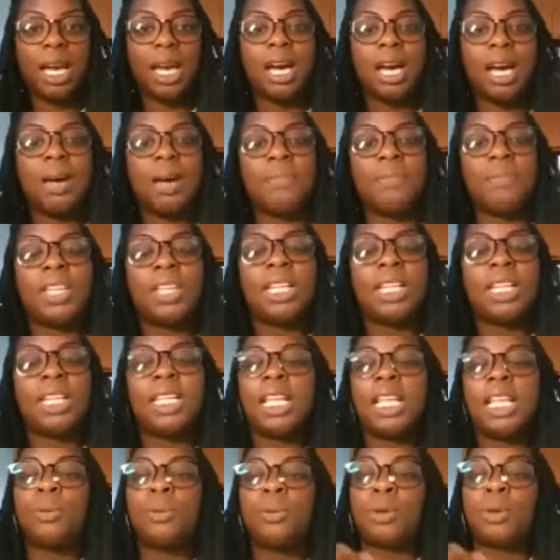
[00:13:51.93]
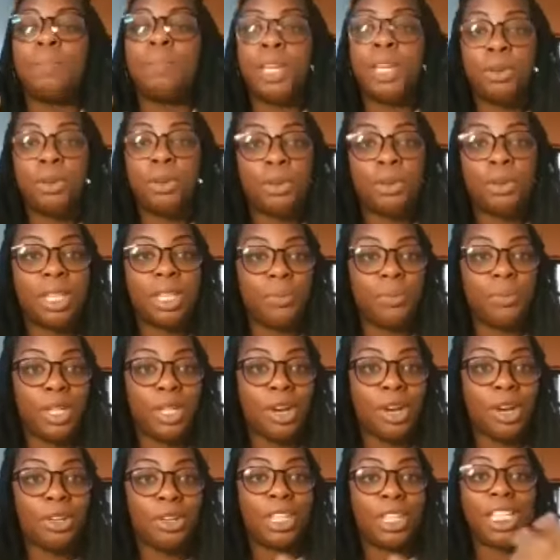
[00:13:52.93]
um, thinking that we're bigger than we
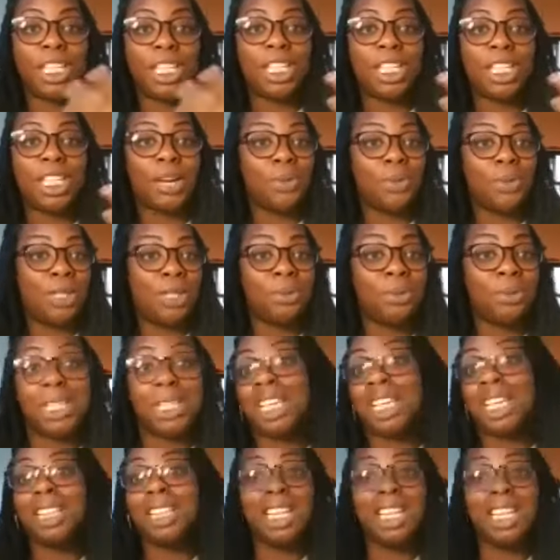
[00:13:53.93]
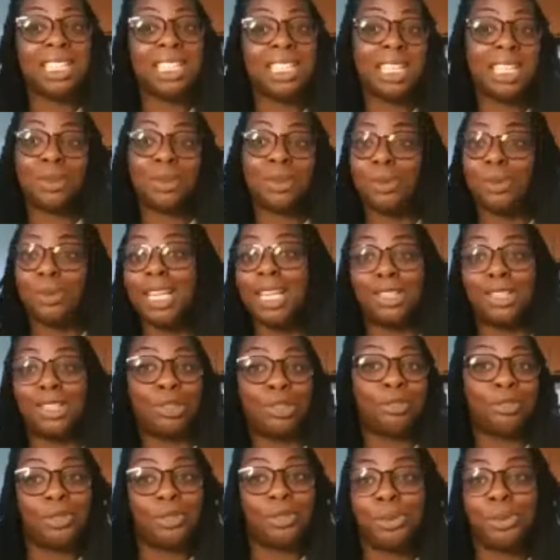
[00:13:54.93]
are, thinking that we don't need things like rest
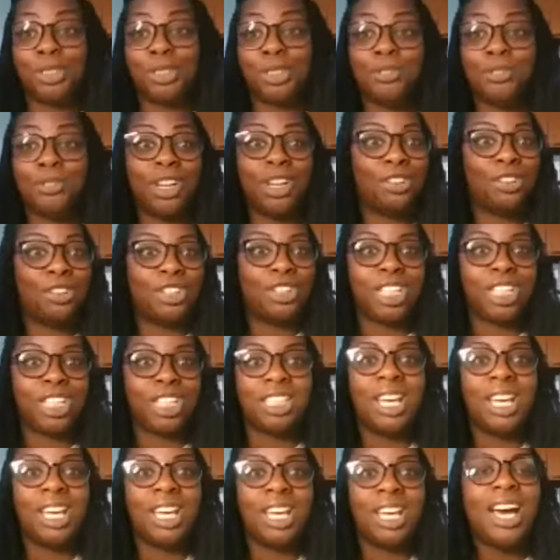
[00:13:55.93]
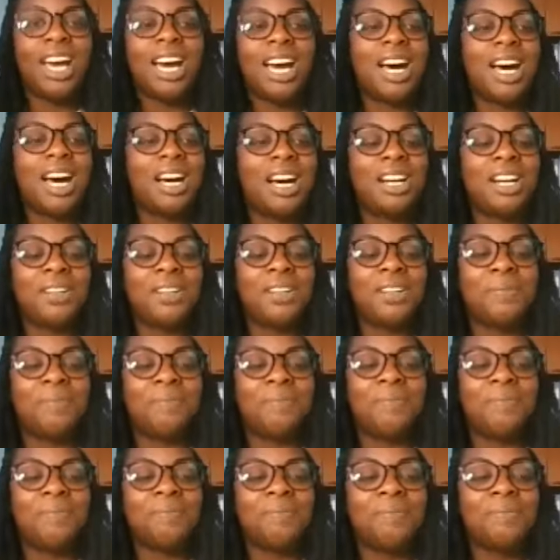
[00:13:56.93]
or food to function. Um,
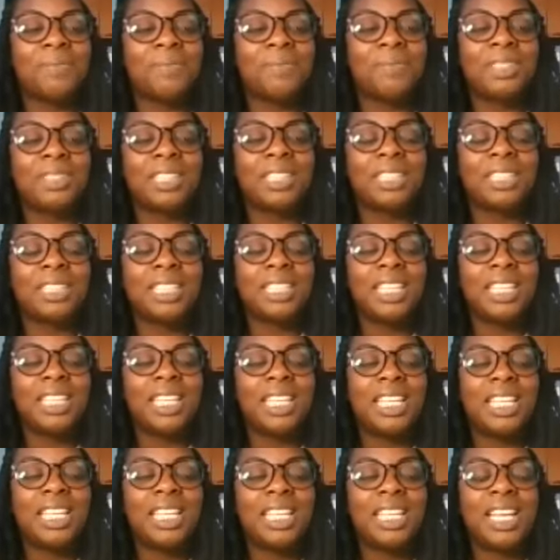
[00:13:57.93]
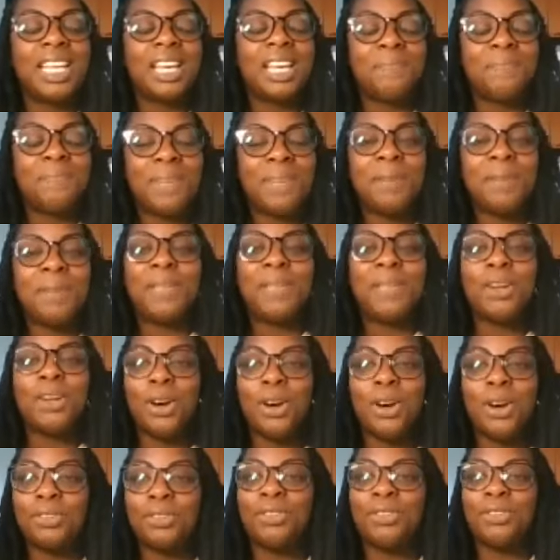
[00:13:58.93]
it may be
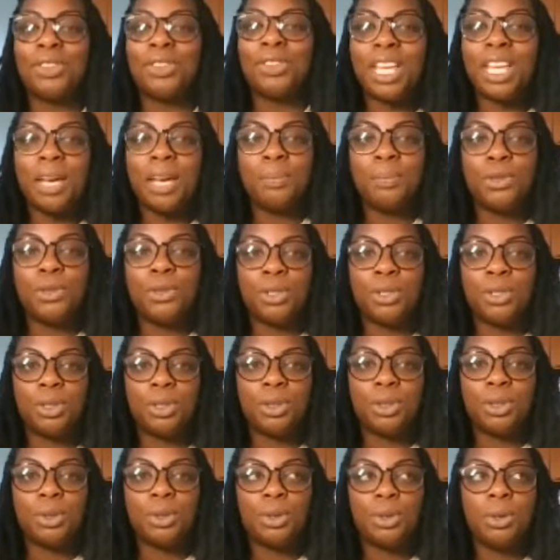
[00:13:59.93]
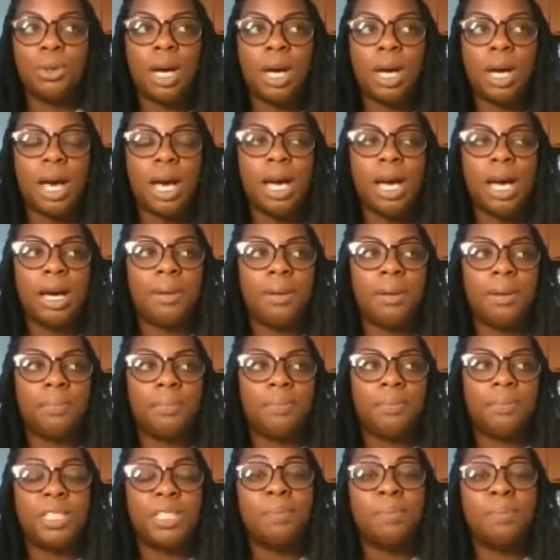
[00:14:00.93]
hard for them to um,
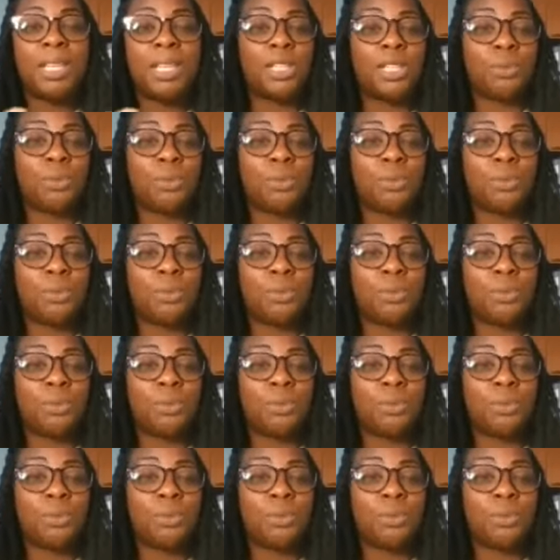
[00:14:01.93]
submit to